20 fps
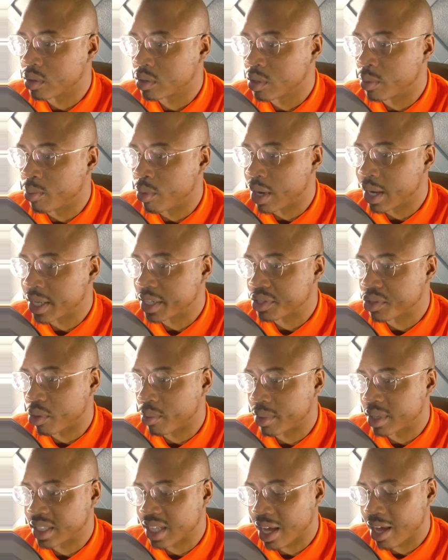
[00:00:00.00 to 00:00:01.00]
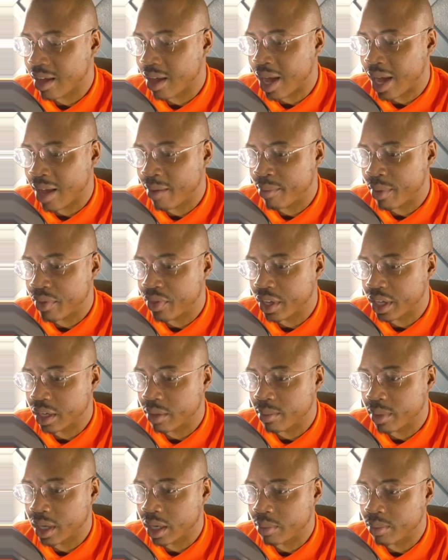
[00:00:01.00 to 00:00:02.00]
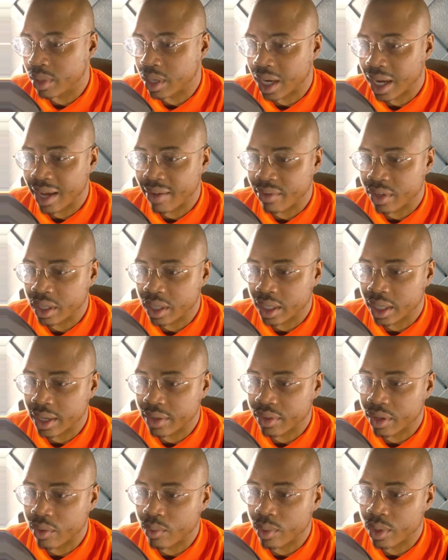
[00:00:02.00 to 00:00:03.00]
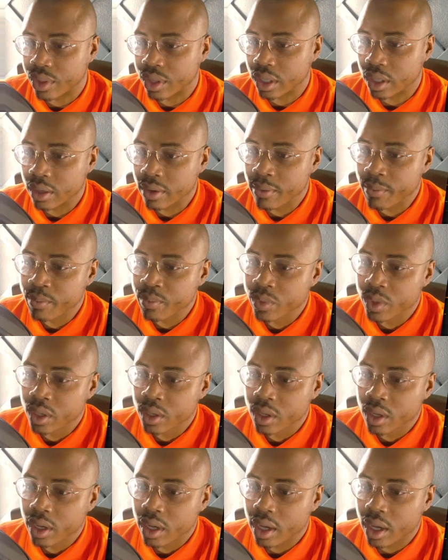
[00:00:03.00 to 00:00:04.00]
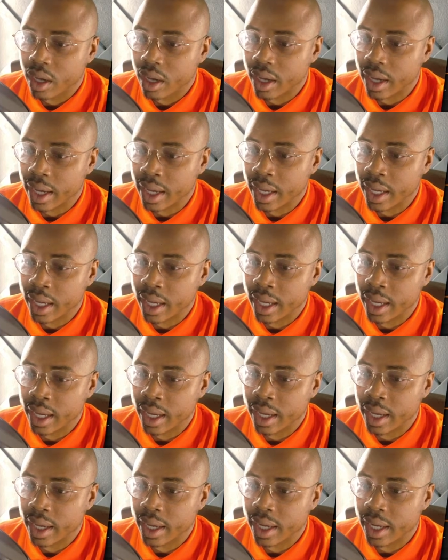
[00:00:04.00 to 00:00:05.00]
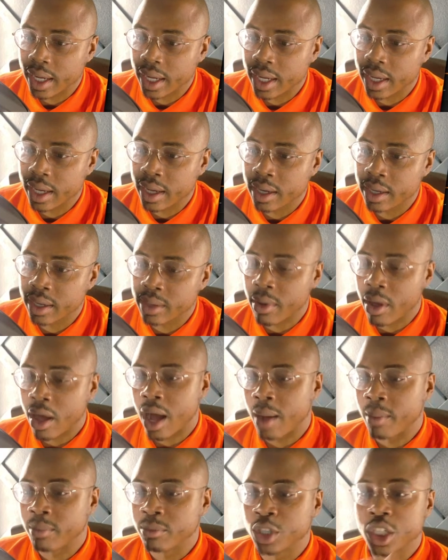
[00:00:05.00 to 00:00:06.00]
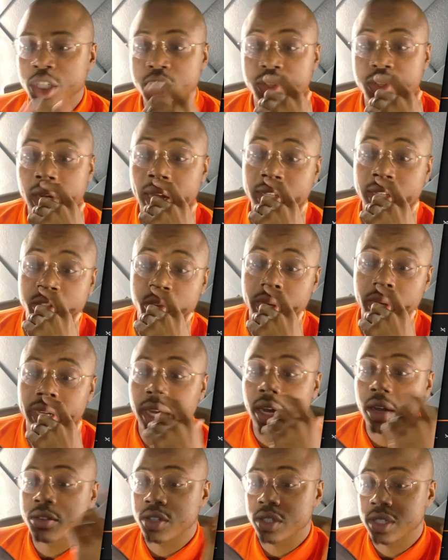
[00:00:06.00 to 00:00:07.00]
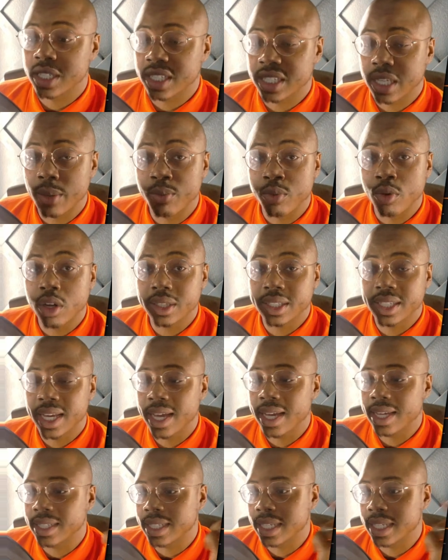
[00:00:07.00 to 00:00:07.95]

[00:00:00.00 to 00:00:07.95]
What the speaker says: to brainstorm because I have been thinking about it, but I haven't done anything with it. And I'm just trying to account. So since I brought task